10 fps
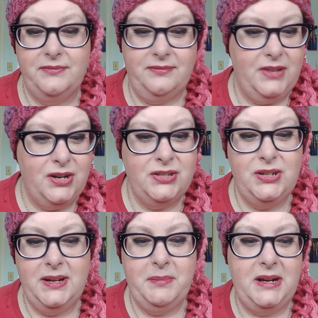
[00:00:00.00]

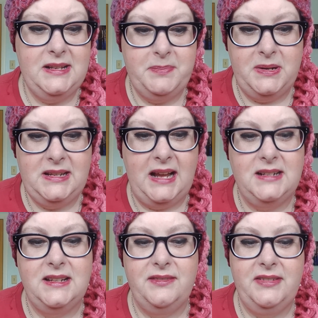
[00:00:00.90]
nurturing, but he's
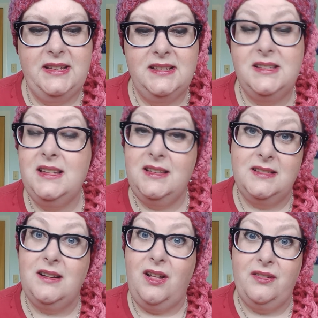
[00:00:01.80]
protective. He's
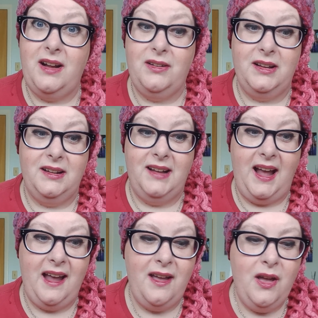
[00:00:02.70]
an all-around good
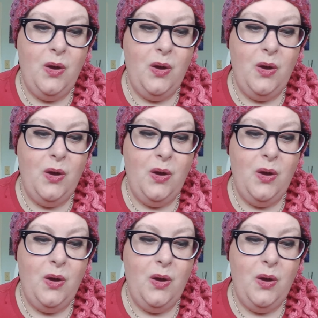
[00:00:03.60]
guy.